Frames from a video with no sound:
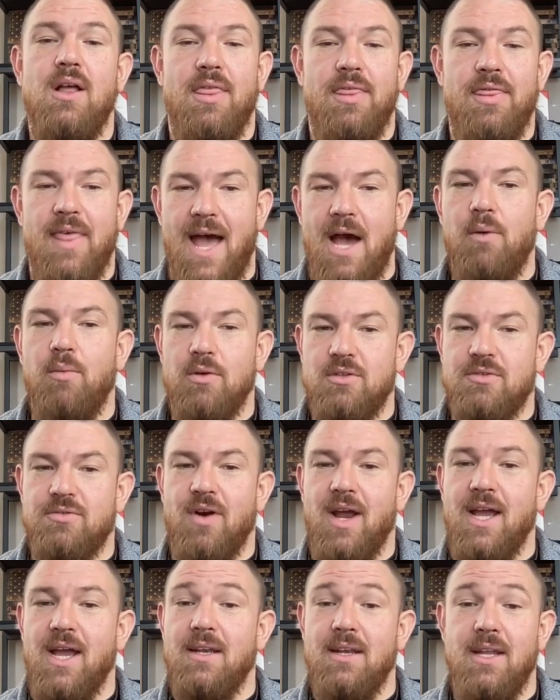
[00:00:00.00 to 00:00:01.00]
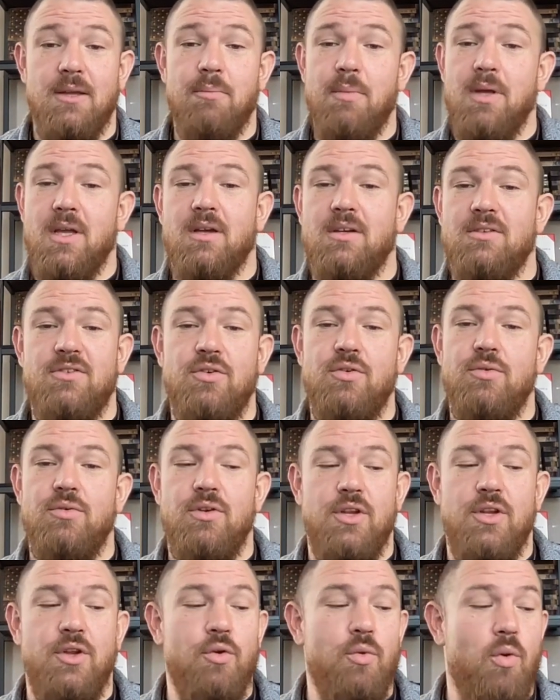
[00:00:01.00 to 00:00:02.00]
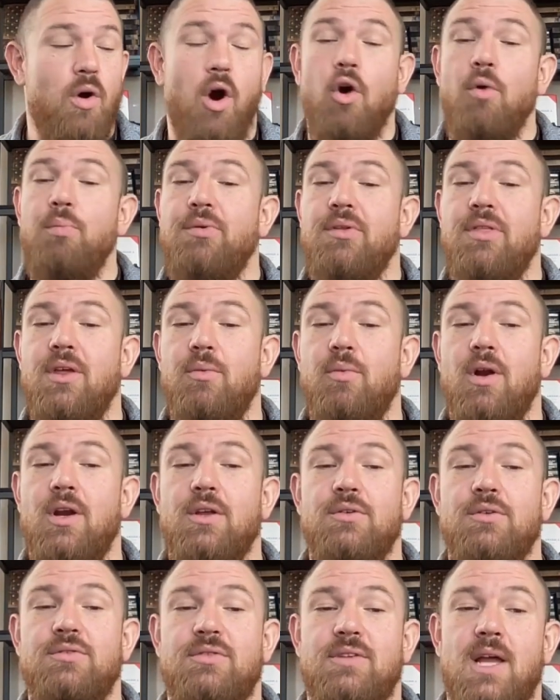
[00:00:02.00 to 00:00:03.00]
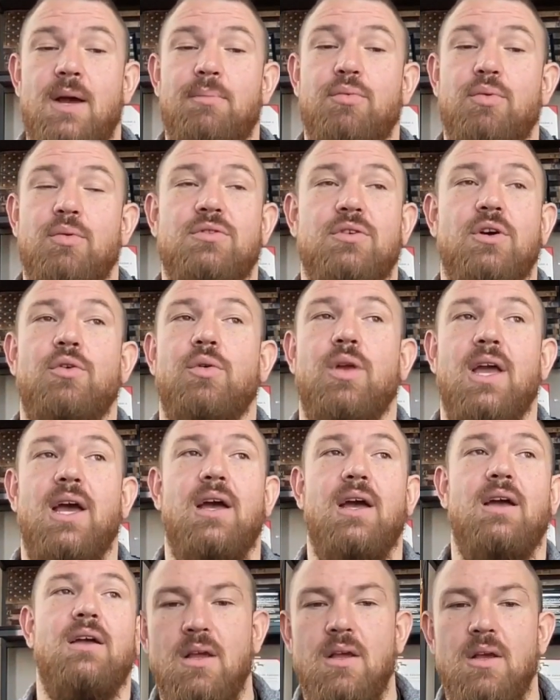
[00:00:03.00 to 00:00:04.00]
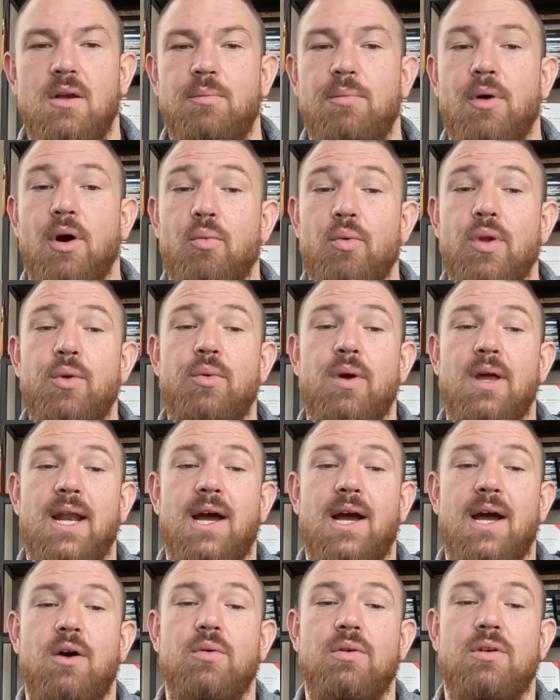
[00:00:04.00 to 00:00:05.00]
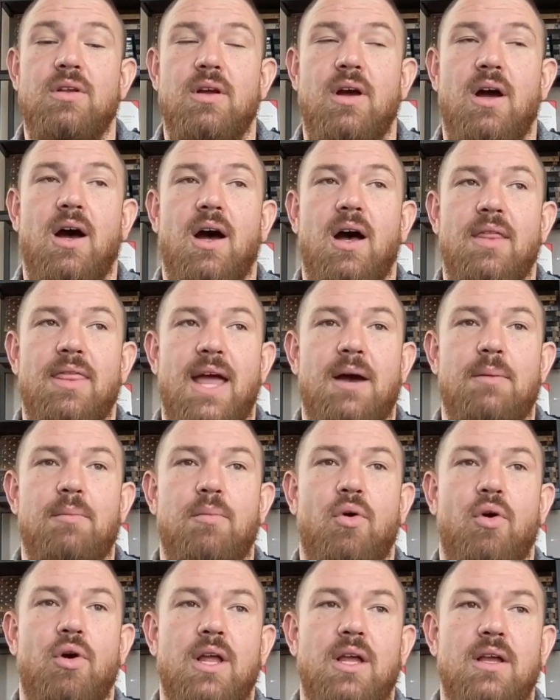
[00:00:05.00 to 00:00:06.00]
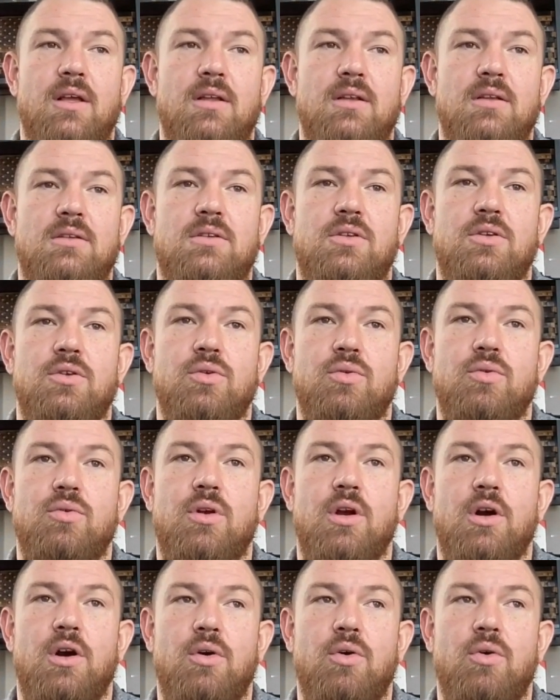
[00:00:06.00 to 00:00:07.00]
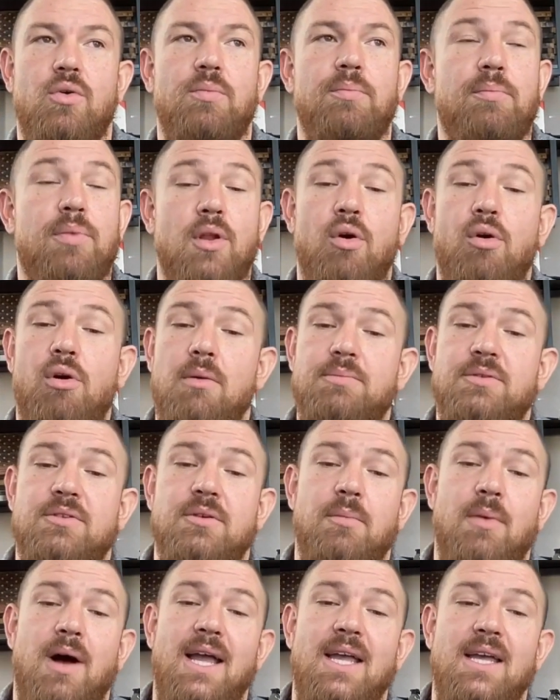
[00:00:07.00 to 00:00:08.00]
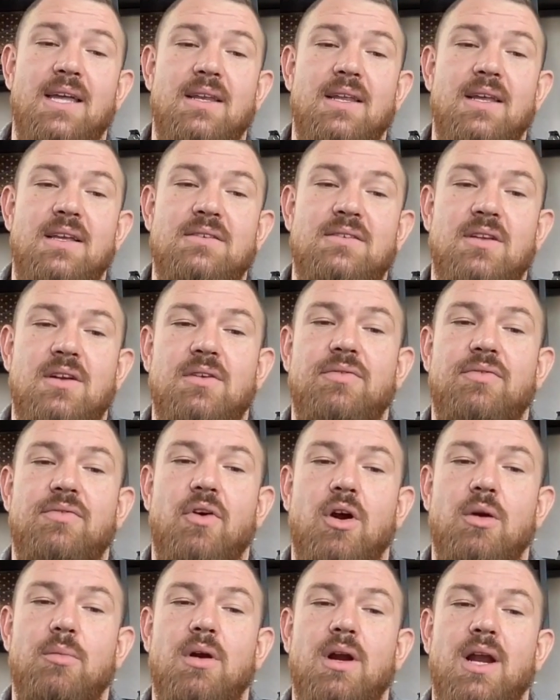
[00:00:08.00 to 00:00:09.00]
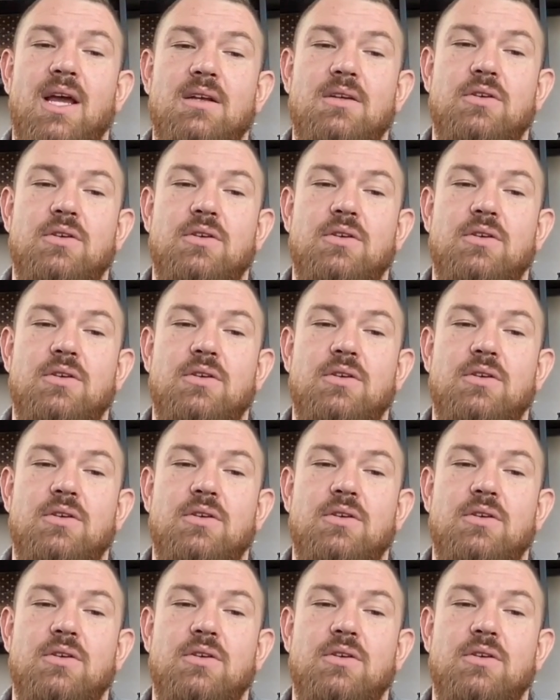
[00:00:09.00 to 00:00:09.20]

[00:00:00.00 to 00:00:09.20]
that was frightening because you hoped that where you stepped was okay. But we went out that morning to go blow up some IEDs that a farmer had